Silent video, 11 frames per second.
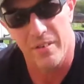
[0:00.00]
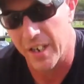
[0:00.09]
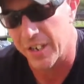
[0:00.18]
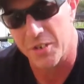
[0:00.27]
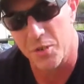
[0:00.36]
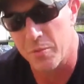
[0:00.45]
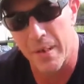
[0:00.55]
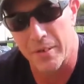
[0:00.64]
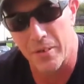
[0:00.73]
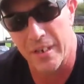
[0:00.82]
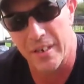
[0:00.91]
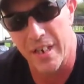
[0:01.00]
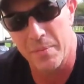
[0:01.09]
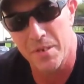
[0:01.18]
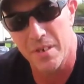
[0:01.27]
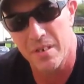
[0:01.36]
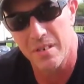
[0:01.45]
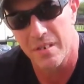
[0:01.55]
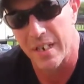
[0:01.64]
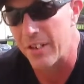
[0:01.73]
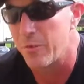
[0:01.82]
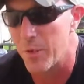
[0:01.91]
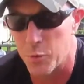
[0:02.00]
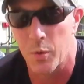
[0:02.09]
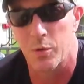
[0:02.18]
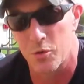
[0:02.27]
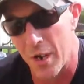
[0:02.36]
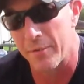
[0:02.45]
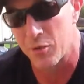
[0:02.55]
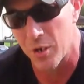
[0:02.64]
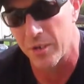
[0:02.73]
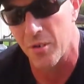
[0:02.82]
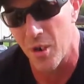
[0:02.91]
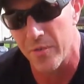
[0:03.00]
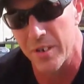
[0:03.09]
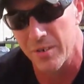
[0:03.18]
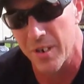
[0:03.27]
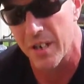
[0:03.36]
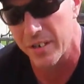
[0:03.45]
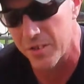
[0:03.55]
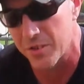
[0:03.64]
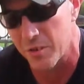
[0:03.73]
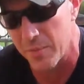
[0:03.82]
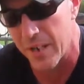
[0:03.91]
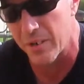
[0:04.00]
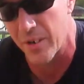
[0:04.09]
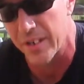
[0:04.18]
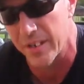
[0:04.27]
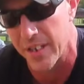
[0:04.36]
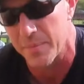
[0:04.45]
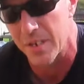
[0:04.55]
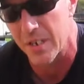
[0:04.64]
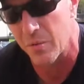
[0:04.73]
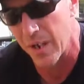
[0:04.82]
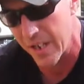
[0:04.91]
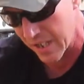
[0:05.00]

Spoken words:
you're not concerned about the cranking amps. In a fifth wheel or travel trailer RV, you're not concerned about cranking amps anyway.